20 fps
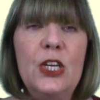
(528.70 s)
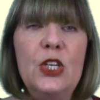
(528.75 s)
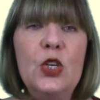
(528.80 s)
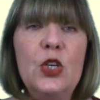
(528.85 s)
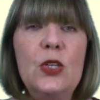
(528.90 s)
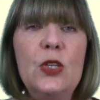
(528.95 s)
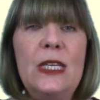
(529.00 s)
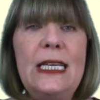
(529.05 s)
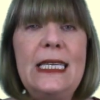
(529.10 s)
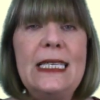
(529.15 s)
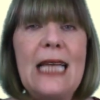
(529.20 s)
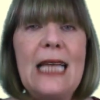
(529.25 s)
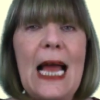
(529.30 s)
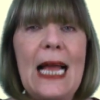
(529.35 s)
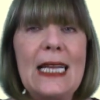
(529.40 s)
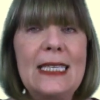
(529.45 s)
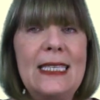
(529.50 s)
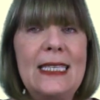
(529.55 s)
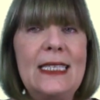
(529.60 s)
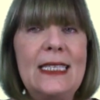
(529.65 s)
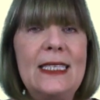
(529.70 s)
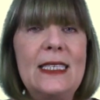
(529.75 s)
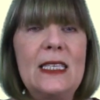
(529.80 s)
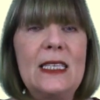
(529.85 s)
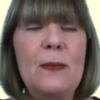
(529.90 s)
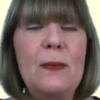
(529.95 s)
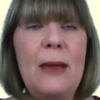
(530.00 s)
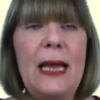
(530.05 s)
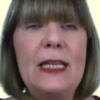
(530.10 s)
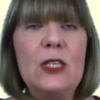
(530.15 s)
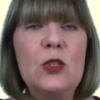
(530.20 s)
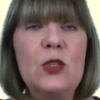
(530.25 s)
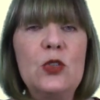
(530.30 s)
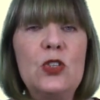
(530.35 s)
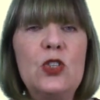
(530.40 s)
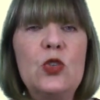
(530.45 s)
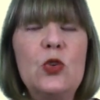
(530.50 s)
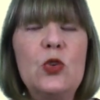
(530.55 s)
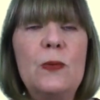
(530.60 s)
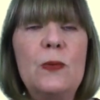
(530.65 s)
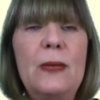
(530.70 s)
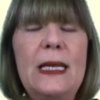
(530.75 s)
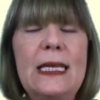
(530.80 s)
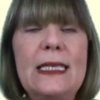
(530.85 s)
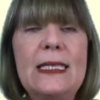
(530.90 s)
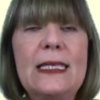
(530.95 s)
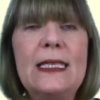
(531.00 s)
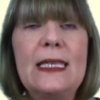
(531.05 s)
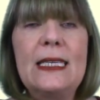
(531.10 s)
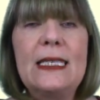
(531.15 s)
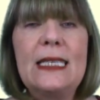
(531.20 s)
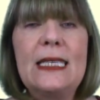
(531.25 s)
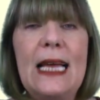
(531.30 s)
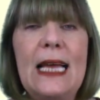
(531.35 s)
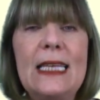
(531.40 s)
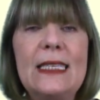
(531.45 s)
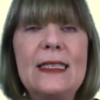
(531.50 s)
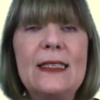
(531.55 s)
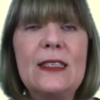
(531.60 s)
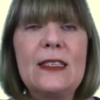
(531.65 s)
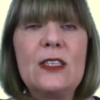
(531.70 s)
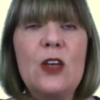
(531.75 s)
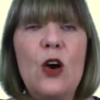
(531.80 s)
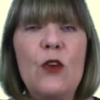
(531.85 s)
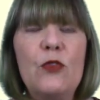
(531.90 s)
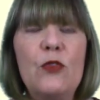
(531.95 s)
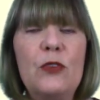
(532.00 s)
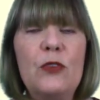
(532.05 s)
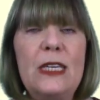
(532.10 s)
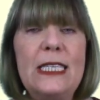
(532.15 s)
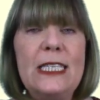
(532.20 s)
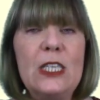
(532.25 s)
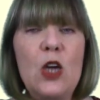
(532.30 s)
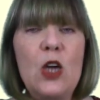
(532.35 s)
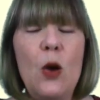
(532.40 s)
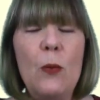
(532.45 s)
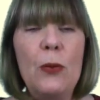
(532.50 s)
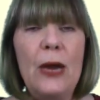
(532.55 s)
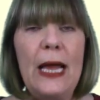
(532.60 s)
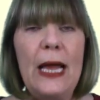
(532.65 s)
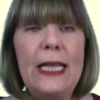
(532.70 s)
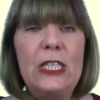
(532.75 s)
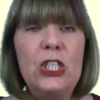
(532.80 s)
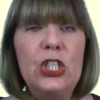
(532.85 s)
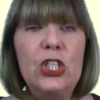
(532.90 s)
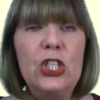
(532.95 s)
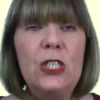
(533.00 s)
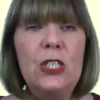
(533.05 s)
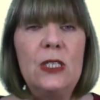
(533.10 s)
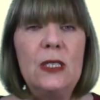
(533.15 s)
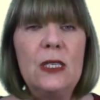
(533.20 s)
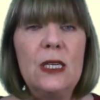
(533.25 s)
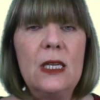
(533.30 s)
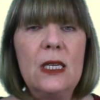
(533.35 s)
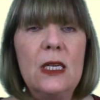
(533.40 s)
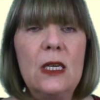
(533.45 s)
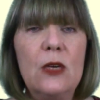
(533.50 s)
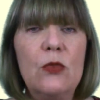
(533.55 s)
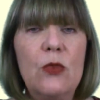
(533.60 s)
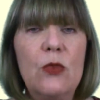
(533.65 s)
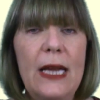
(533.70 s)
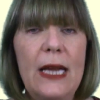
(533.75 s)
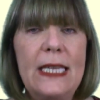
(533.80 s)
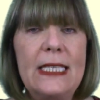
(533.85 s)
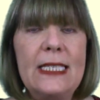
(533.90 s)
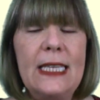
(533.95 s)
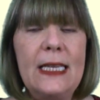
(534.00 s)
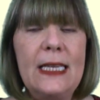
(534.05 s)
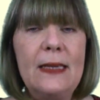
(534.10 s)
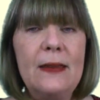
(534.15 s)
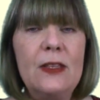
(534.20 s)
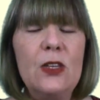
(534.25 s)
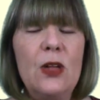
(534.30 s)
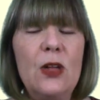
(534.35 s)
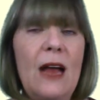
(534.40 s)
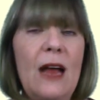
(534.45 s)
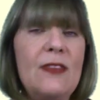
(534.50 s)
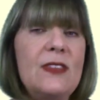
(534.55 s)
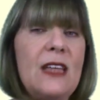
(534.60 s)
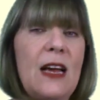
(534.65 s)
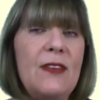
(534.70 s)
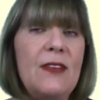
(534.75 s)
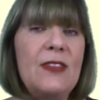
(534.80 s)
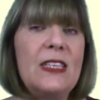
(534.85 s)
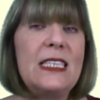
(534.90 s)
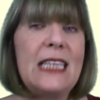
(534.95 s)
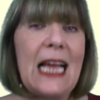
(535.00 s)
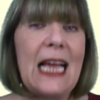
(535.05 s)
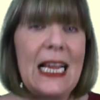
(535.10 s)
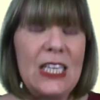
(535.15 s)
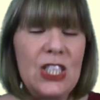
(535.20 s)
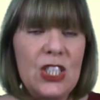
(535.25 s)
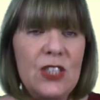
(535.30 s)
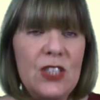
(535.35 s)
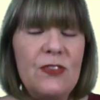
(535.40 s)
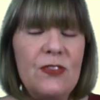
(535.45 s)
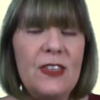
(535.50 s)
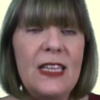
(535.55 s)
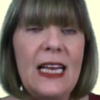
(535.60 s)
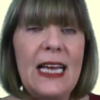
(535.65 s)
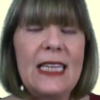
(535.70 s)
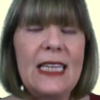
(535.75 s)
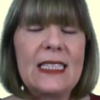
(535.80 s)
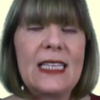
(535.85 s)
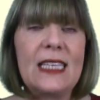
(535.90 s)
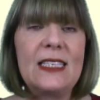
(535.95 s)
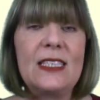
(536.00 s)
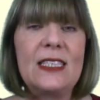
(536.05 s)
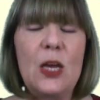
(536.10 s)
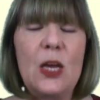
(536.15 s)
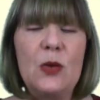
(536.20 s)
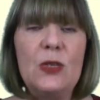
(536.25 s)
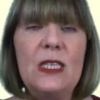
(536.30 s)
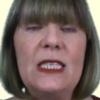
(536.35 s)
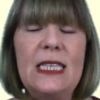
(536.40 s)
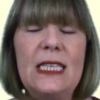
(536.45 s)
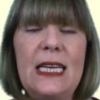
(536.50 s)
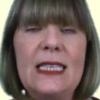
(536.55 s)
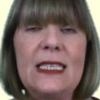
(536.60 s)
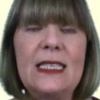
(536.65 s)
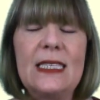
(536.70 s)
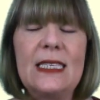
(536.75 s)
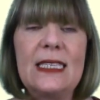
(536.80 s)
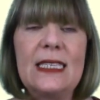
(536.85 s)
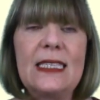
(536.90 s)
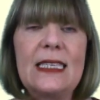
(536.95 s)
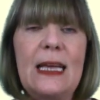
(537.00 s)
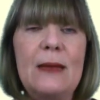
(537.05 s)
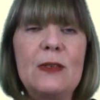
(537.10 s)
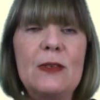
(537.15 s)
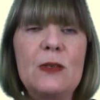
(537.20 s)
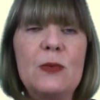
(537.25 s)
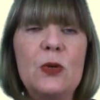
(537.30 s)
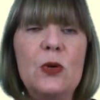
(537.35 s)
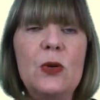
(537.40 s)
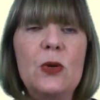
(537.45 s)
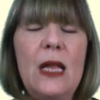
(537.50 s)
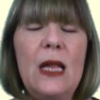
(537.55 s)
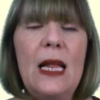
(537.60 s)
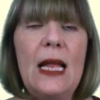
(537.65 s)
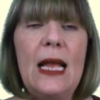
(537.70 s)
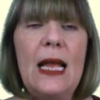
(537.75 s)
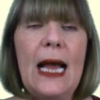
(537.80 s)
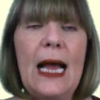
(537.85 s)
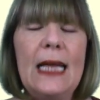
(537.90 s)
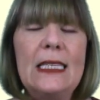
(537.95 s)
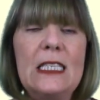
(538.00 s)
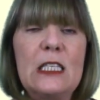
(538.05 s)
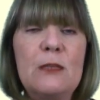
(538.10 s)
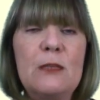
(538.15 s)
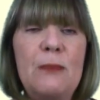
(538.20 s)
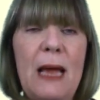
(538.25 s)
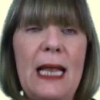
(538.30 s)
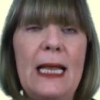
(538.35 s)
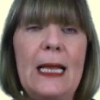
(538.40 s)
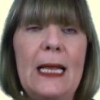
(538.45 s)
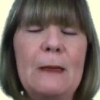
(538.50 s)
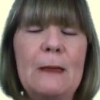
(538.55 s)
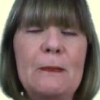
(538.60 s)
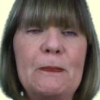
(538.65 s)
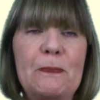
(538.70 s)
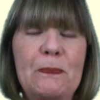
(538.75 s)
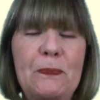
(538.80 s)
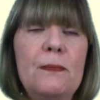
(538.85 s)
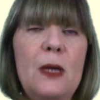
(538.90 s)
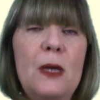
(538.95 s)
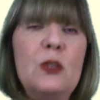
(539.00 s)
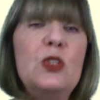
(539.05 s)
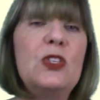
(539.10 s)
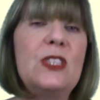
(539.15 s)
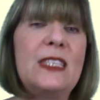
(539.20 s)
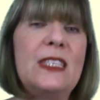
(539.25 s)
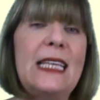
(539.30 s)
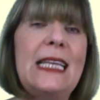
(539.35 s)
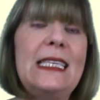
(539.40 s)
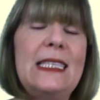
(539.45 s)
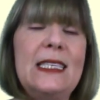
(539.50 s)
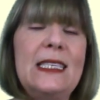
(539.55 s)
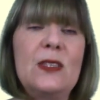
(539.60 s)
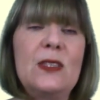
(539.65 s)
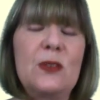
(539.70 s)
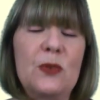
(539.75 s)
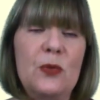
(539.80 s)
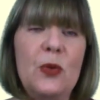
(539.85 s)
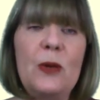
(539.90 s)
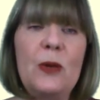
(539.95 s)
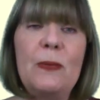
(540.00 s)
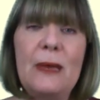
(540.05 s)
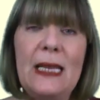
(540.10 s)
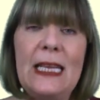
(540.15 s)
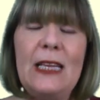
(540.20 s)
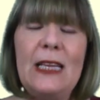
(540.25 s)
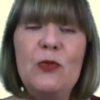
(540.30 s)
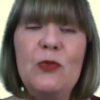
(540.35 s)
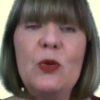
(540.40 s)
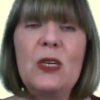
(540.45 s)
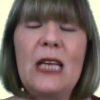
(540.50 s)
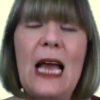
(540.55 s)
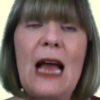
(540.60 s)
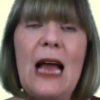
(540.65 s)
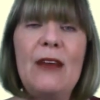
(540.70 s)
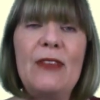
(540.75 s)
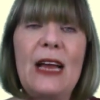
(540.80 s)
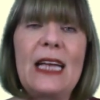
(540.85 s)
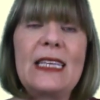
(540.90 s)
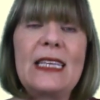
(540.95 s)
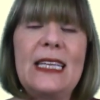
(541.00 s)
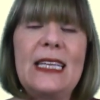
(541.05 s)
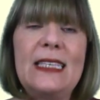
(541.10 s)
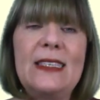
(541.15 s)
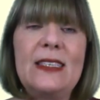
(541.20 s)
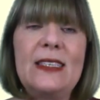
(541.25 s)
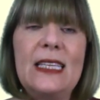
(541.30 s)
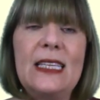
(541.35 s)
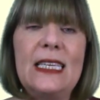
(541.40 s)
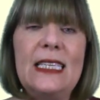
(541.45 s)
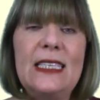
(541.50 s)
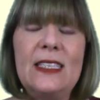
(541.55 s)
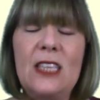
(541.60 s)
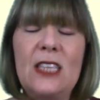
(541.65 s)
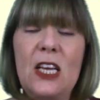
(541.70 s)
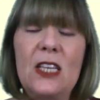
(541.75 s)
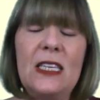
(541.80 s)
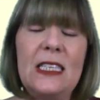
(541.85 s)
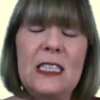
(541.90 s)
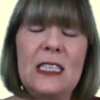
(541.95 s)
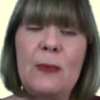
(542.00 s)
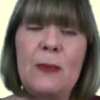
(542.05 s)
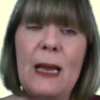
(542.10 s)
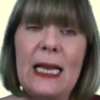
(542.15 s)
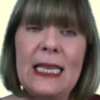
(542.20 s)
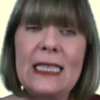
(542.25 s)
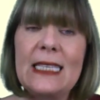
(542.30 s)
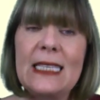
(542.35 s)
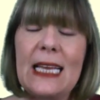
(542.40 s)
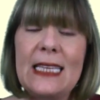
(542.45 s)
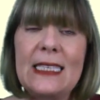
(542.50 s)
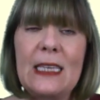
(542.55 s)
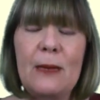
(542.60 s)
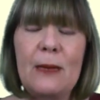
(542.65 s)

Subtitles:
You'll need access to the manuals to administer tests of reading comprehension, writing, you'll have to have the dash for that, that's the only test that's acceptable, and spelling. Most centres, we believe, would have access to these, certainly a spelling test.